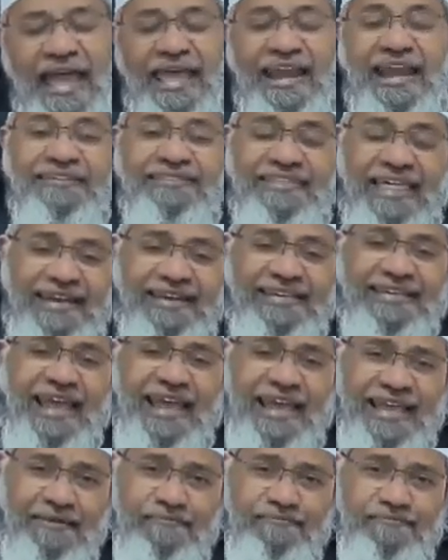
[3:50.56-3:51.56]
And at that
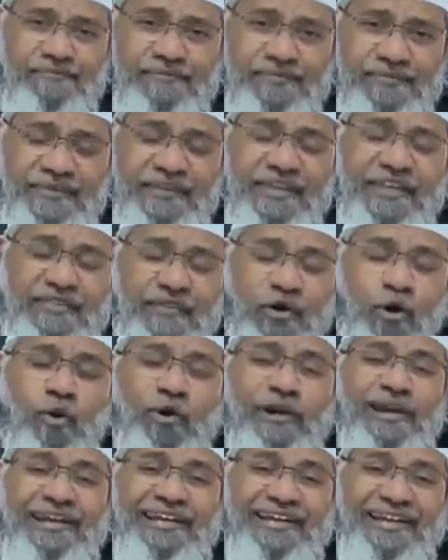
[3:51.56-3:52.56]
time, in the
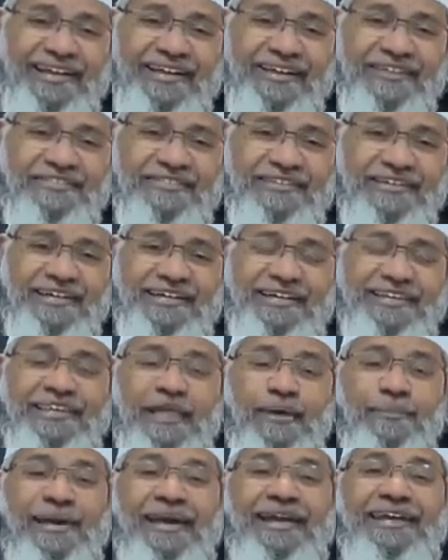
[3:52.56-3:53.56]
olden days,
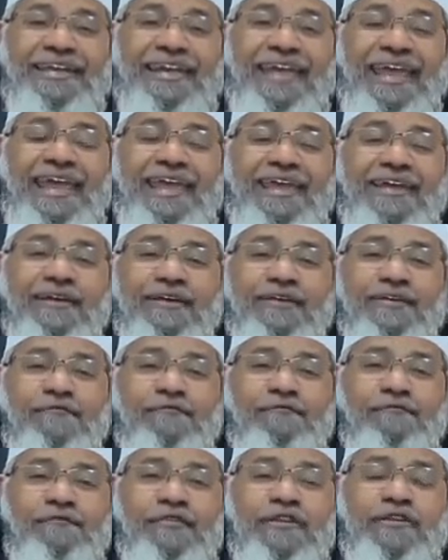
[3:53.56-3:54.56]
they made cake
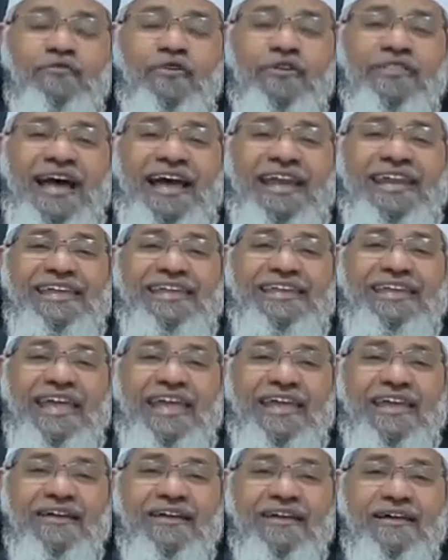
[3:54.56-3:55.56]
which was honey
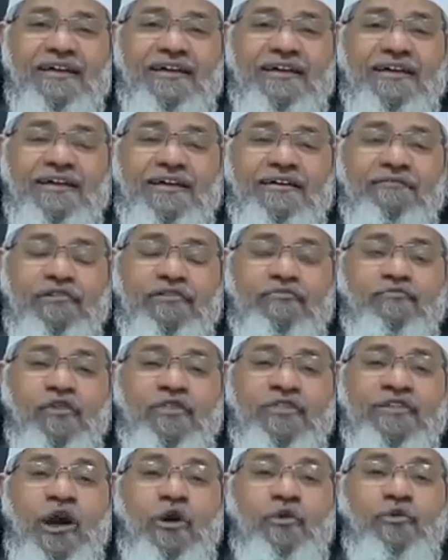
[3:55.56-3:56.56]
cake, which
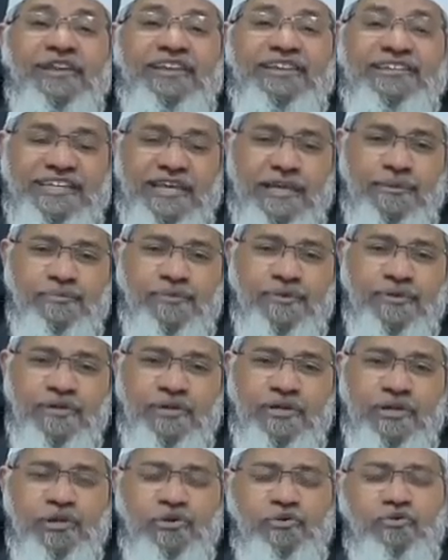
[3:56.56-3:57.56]
was round in shape,
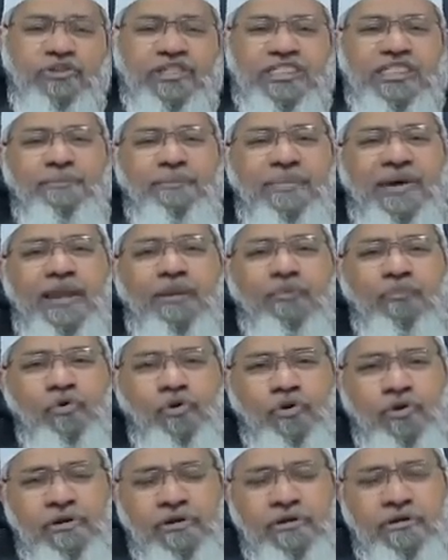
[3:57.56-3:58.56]
to resemble a
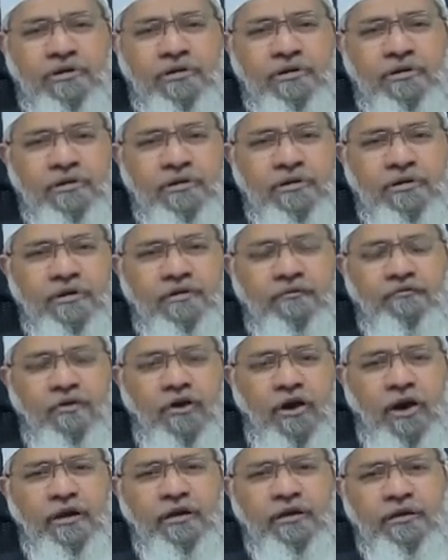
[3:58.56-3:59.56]
moon
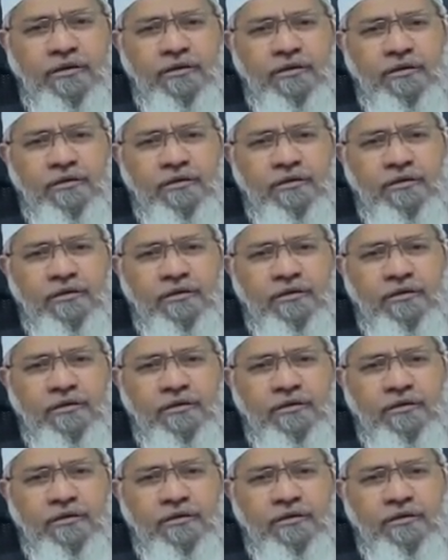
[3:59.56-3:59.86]
for